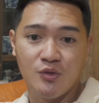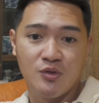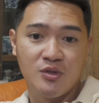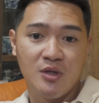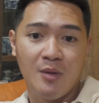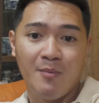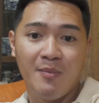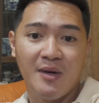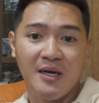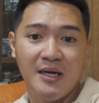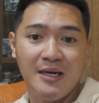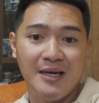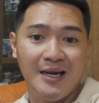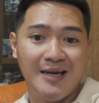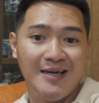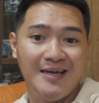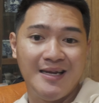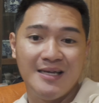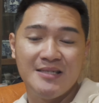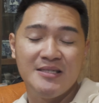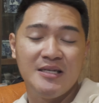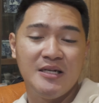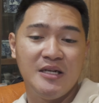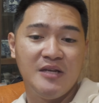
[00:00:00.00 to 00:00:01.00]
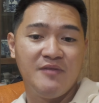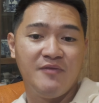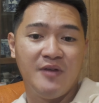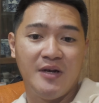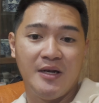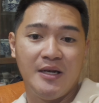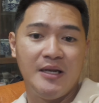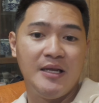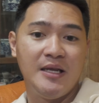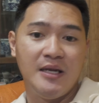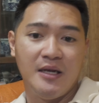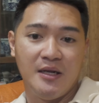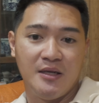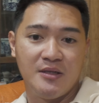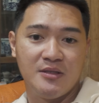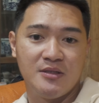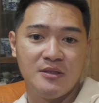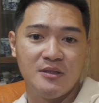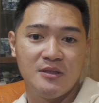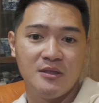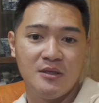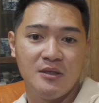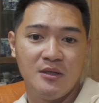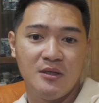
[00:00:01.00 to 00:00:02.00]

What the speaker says: somebody that doesn't even need it,